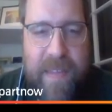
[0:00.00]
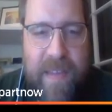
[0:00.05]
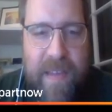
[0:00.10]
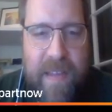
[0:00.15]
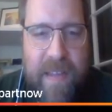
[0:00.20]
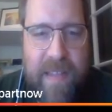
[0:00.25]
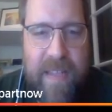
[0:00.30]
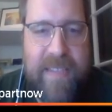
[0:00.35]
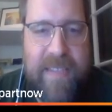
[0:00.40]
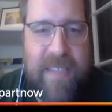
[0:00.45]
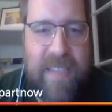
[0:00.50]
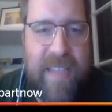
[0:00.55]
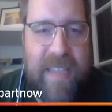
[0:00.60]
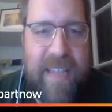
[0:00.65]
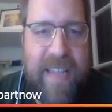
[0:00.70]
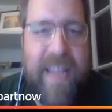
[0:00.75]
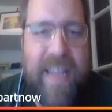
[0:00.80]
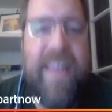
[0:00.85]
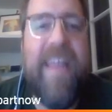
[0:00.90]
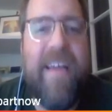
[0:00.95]
That's
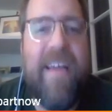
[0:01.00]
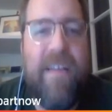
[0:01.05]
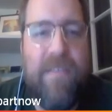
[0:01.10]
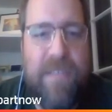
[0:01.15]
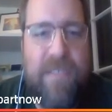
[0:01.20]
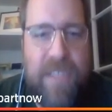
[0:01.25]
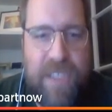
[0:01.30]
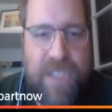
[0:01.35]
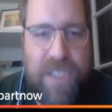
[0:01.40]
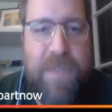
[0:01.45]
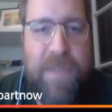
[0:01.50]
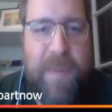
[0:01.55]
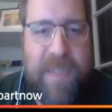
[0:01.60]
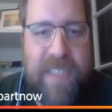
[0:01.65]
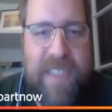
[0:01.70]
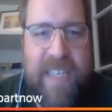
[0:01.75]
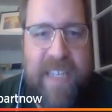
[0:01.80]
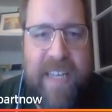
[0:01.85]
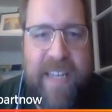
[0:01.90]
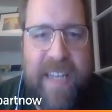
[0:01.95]
I was just about to
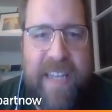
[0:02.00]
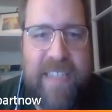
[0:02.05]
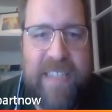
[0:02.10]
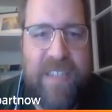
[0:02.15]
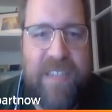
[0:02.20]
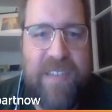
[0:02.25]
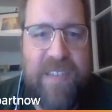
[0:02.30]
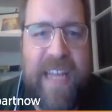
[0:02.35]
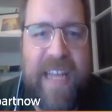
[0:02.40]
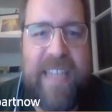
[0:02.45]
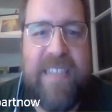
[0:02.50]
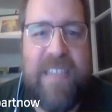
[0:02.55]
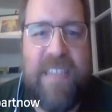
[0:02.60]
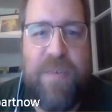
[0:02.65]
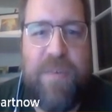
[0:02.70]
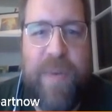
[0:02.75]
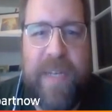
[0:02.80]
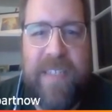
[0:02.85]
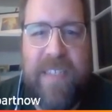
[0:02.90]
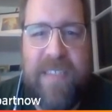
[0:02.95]
say that's the
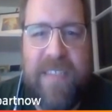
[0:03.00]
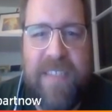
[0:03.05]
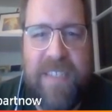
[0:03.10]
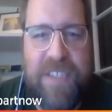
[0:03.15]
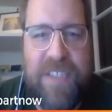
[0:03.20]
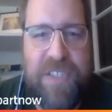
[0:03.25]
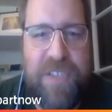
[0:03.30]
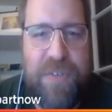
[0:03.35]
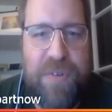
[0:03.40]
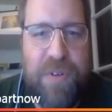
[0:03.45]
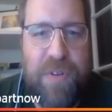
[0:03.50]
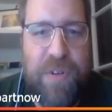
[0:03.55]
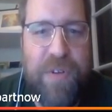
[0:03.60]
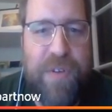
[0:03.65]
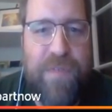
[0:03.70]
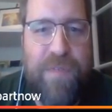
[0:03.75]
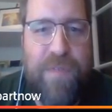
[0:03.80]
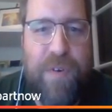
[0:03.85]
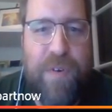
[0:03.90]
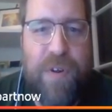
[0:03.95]
quick decision you were
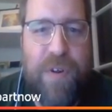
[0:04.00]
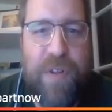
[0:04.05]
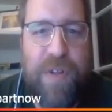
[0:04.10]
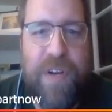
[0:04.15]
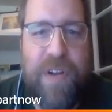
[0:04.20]
looking for earlier.